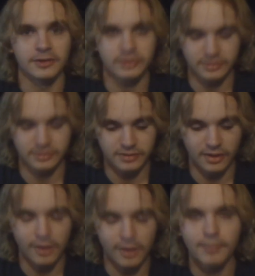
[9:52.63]
is just
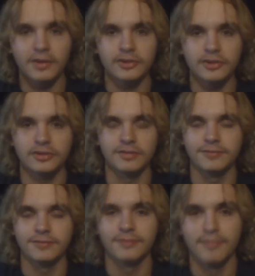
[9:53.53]
a compilation
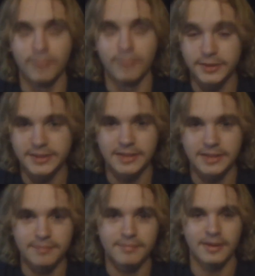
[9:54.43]
of
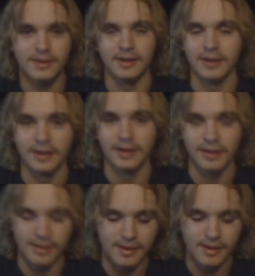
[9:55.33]
Muslim
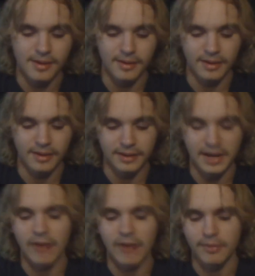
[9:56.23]

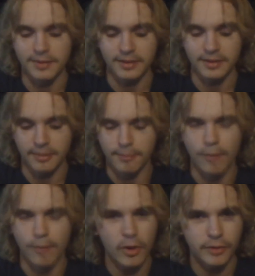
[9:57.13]
and Arabic
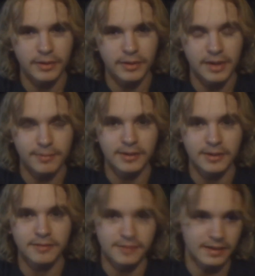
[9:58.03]
mockery, I believe.